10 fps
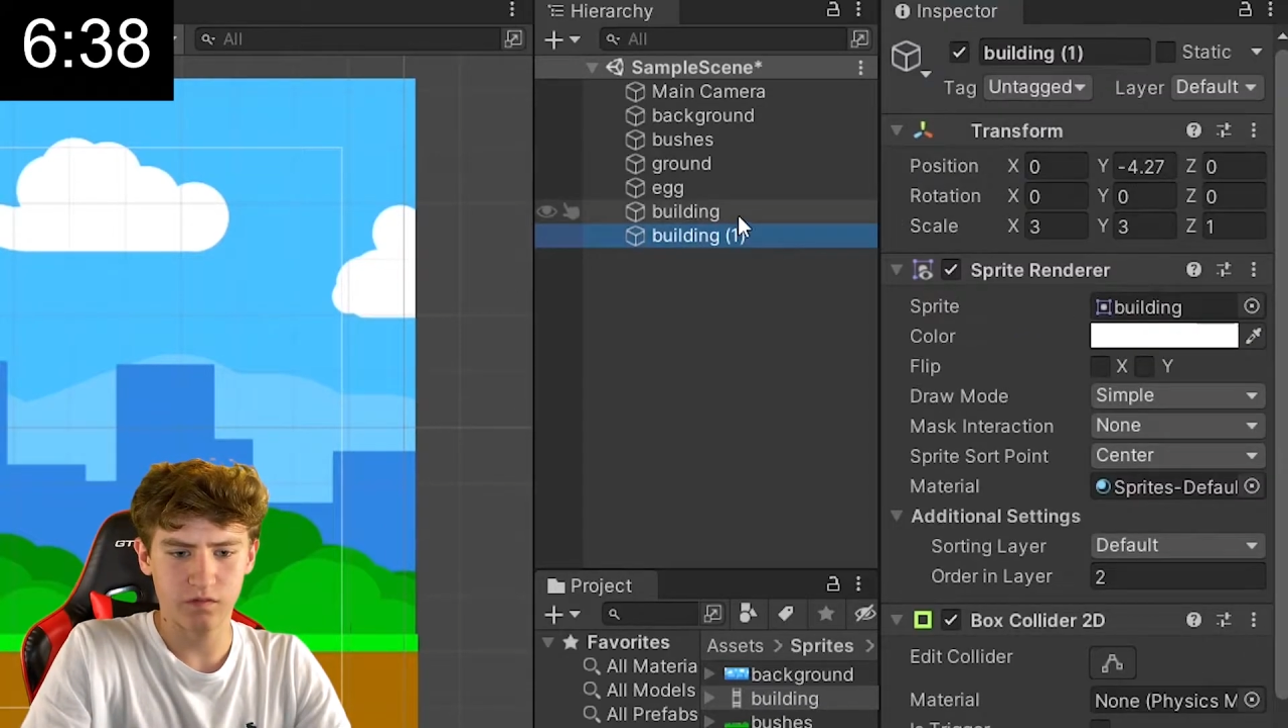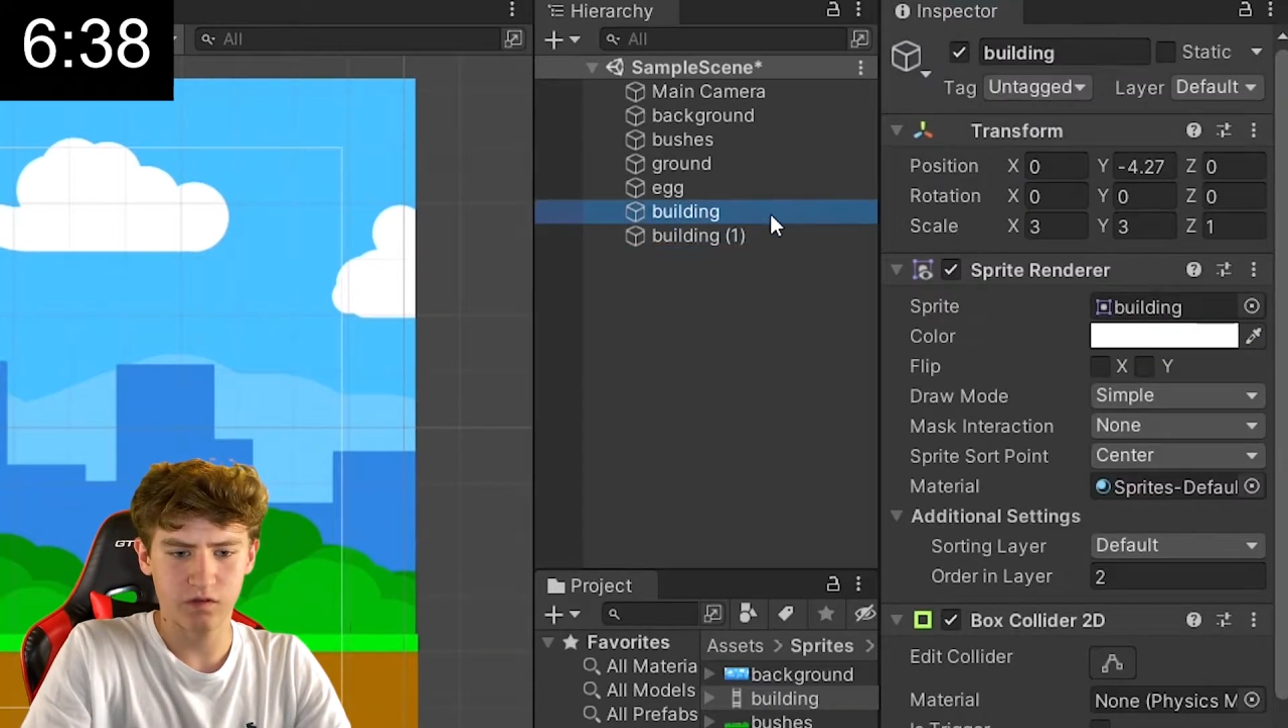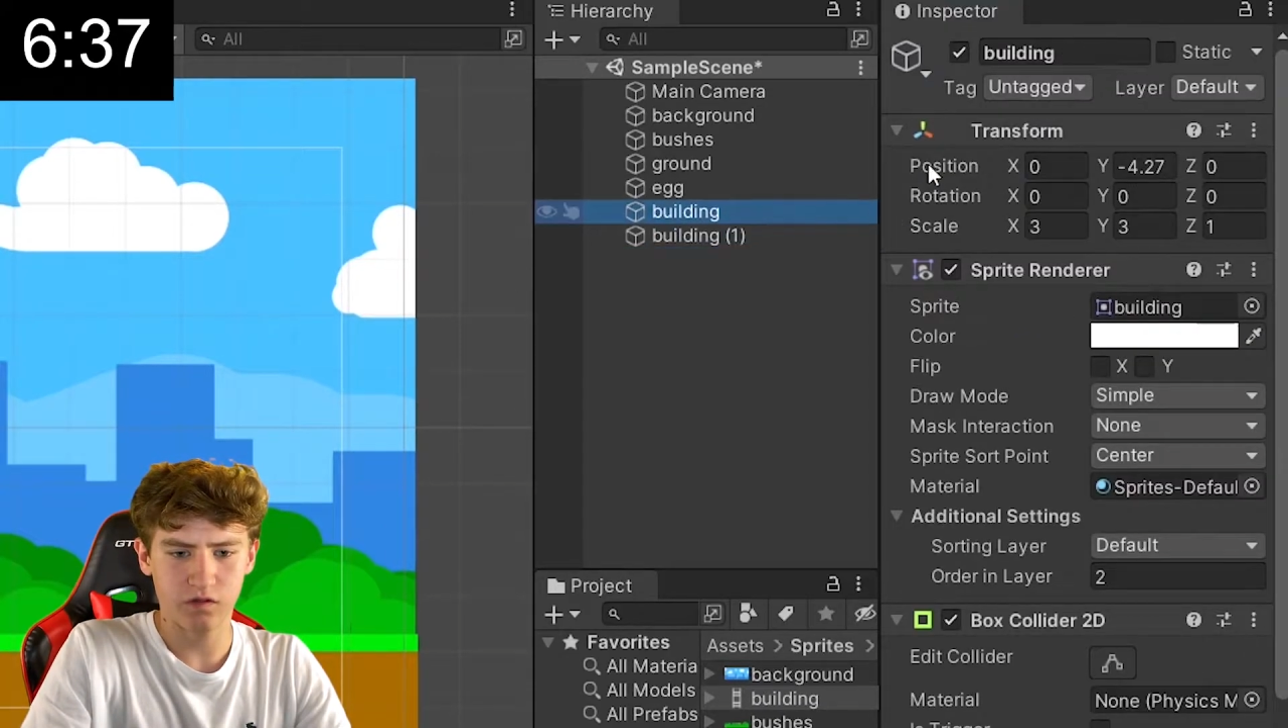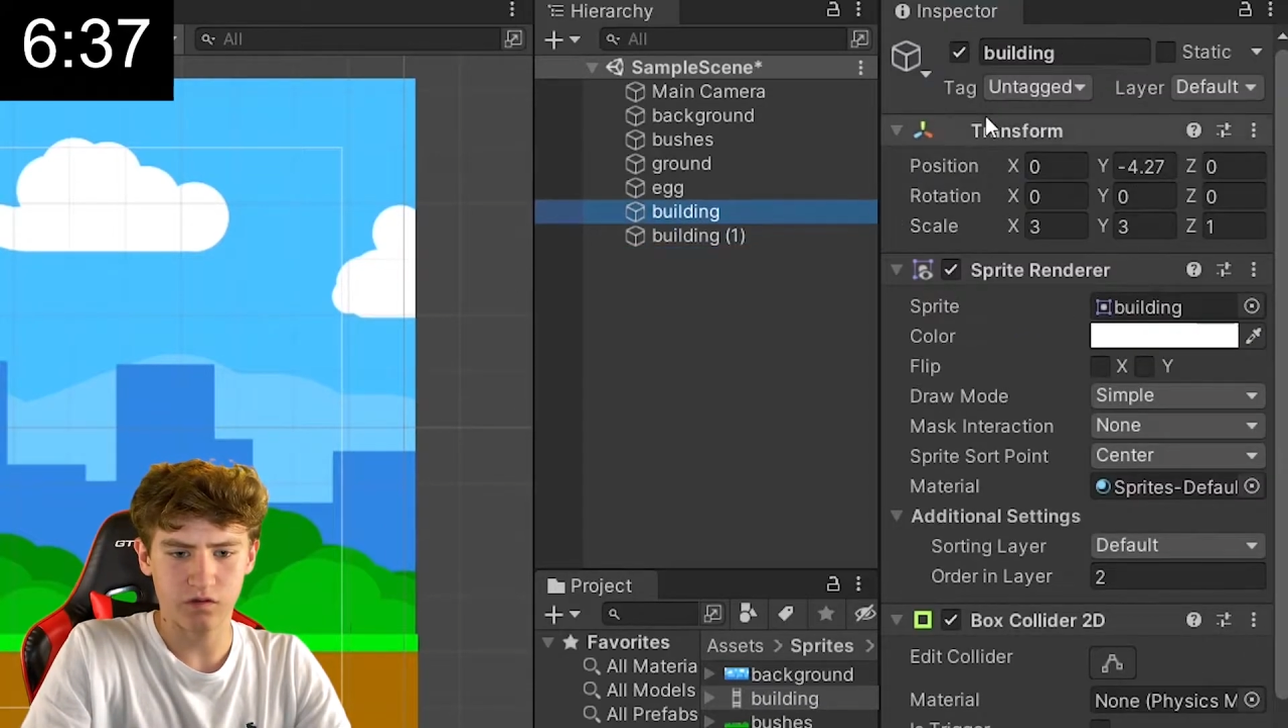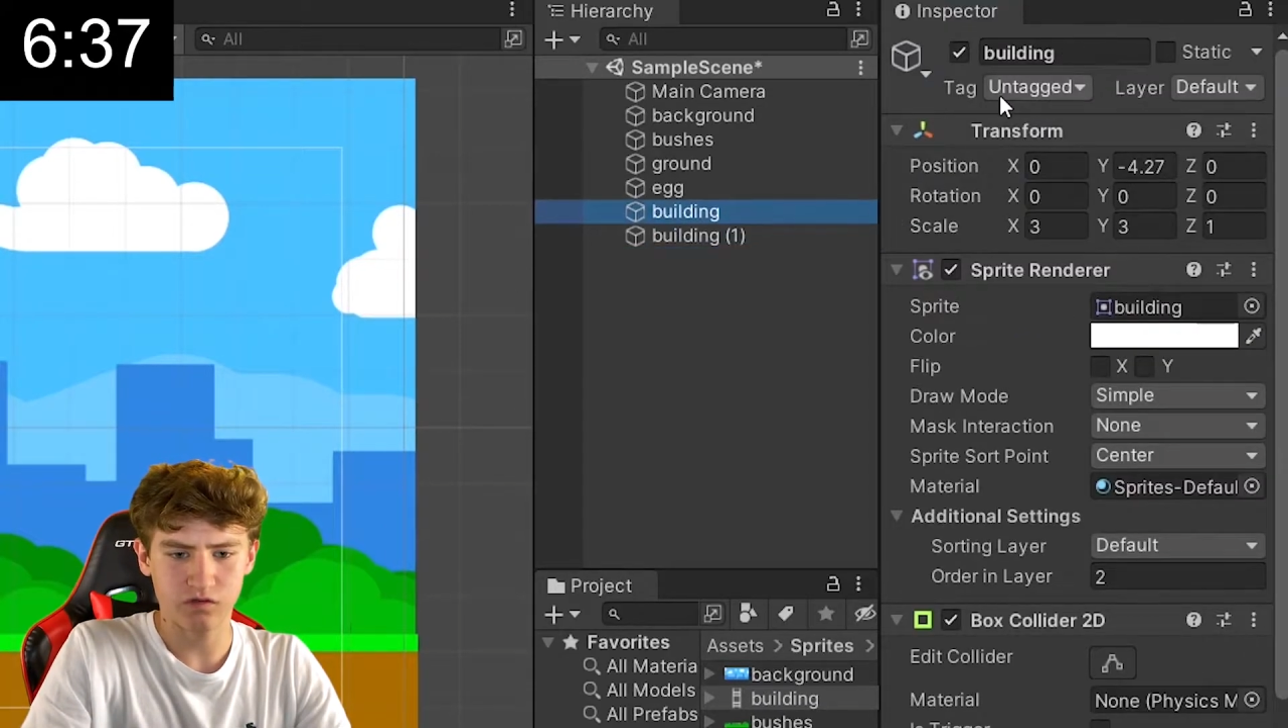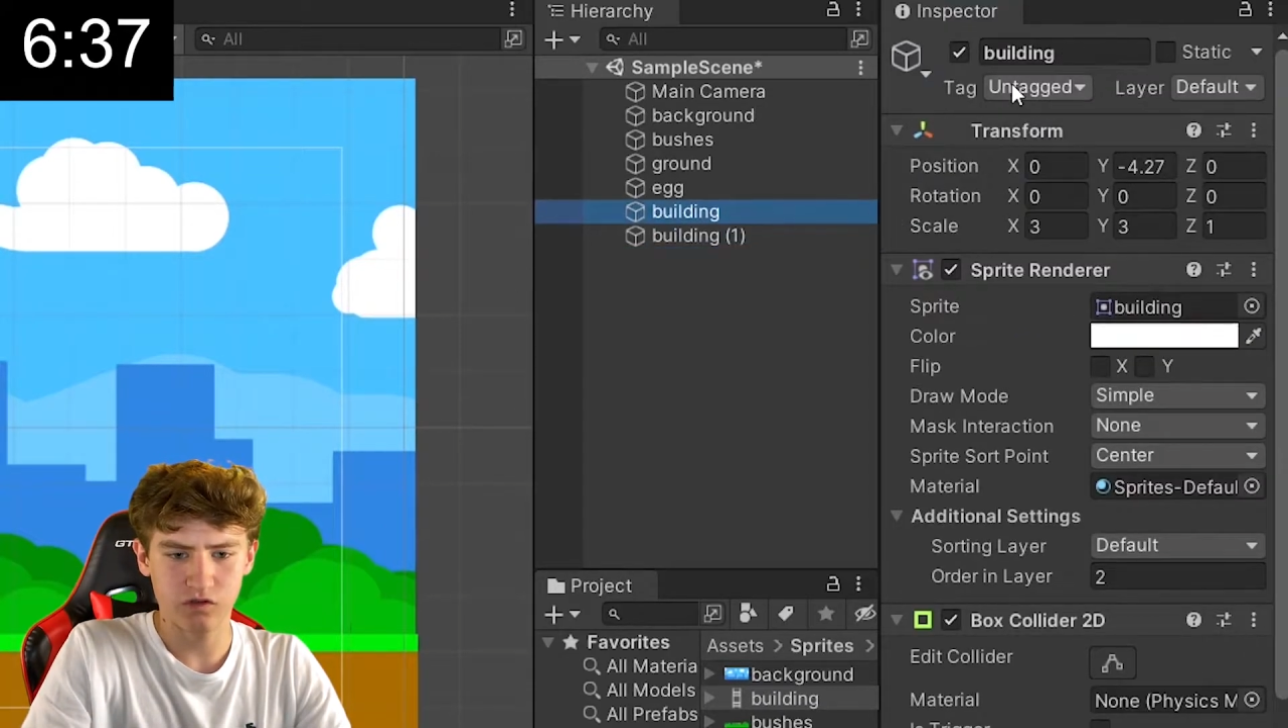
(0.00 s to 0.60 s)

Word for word: called